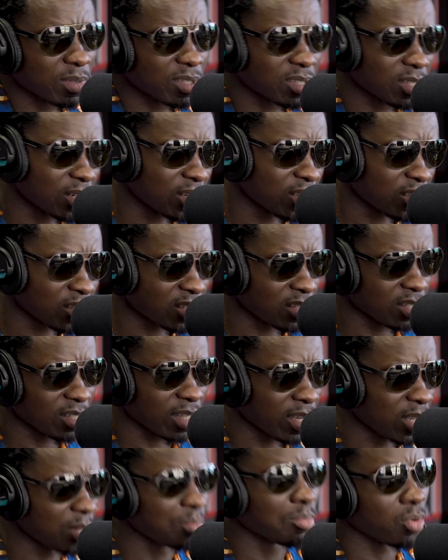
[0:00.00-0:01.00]
me sit on his seat
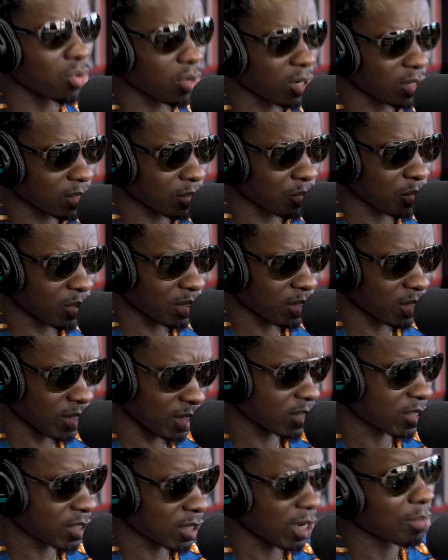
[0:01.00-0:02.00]
that he bought,
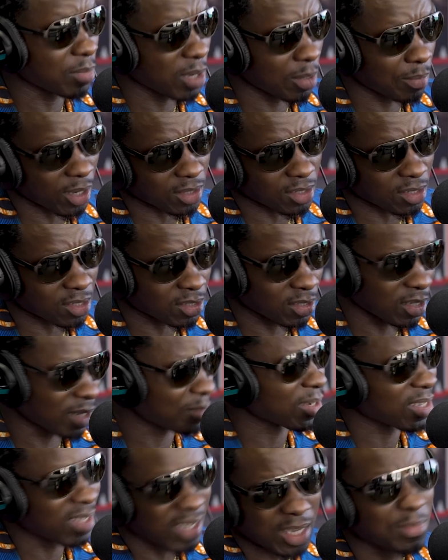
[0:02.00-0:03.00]
and tell me about the seat. I
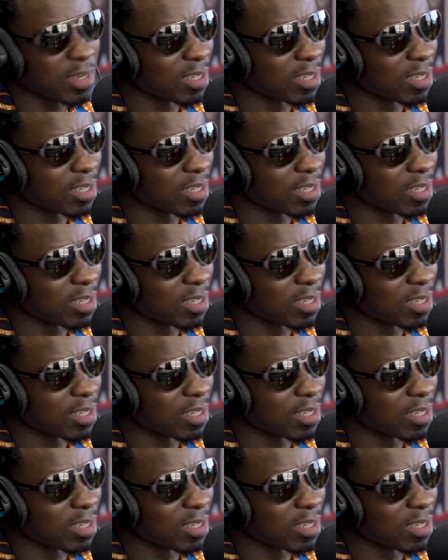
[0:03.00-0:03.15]
mean, give